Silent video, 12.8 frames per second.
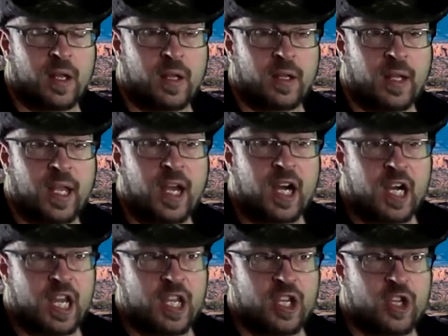
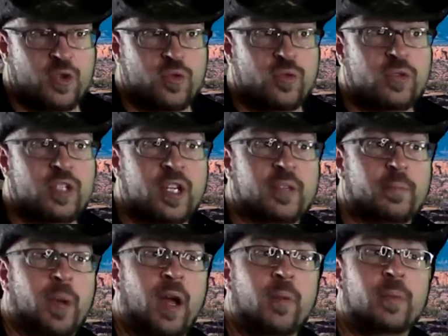Larry, you just
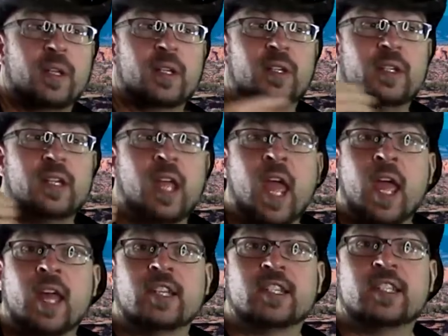publicly
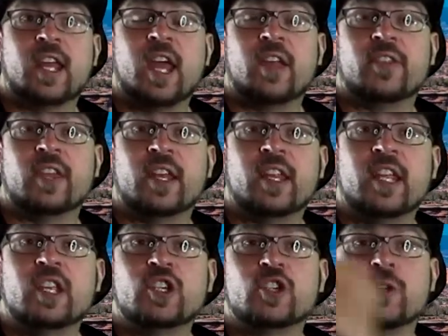said that
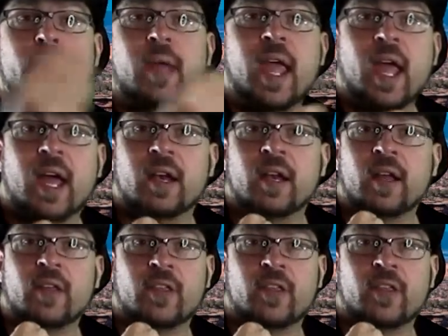he's your man,